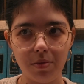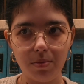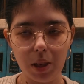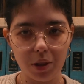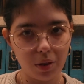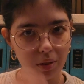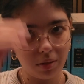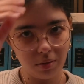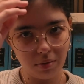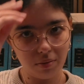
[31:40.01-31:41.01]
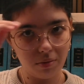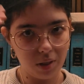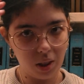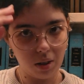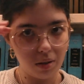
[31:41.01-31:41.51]
mental,
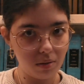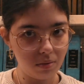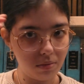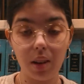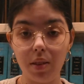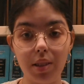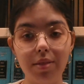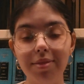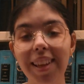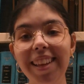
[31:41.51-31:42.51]
anyways.